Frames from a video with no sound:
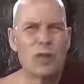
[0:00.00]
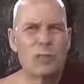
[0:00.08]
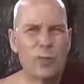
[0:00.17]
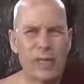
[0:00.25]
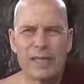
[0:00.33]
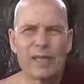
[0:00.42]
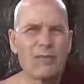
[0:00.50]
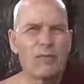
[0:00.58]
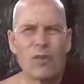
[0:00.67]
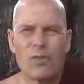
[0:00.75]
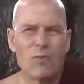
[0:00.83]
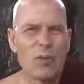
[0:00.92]
a pit
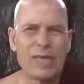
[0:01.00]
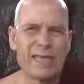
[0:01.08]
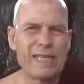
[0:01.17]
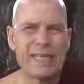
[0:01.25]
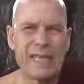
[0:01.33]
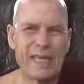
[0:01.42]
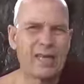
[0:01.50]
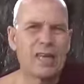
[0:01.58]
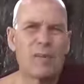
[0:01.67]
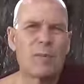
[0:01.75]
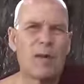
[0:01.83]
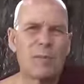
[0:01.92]
full of mud. It cannot
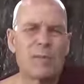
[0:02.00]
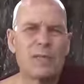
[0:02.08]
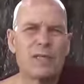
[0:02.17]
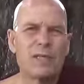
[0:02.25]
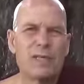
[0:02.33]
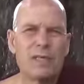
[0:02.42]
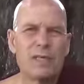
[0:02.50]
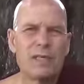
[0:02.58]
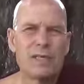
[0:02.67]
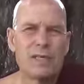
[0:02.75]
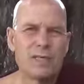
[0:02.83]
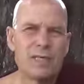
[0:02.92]
come up.
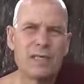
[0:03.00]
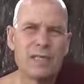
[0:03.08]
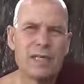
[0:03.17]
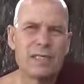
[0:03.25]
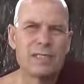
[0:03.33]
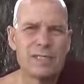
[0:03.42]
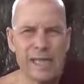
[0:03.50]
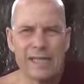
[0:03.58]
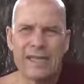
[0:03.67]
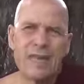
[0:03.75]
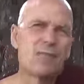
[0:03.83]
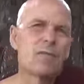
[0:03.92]
It stands
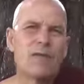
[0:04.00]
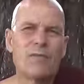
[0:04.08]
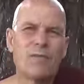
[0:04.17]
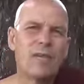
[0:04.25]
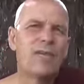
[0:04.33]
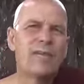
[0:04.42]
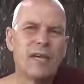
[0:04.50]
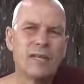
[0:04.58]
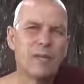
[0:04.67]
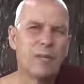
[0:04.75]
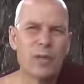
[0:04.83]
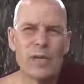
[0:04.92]
there with the feet on
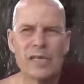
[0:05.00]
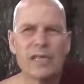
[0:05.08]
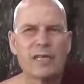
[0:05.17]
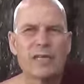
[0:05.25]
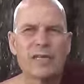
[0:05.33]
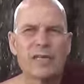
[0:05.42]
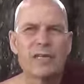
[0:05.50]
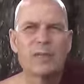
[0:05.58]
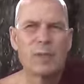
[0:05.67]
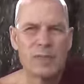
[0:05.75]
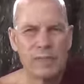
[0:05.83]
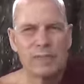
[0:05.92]
the brink,
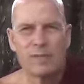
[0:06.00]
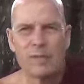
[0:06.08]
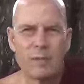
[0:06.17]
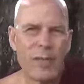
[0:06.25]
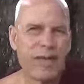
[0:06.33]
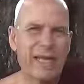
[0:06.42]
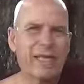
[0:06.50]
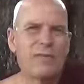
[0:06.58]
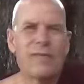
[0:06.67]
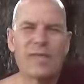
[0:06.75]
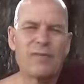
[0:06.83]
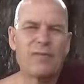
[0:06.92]
but the back end of
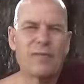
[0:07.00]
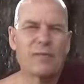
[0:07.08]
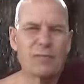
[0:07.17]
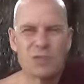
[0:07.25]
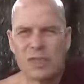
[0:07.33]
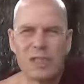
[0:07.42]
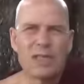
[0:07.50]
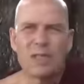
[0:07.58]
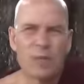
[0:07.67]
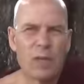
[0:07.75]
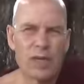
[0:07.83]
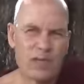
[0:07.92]
the elephant is still in
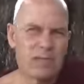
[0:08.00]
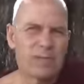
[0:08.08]
the mud.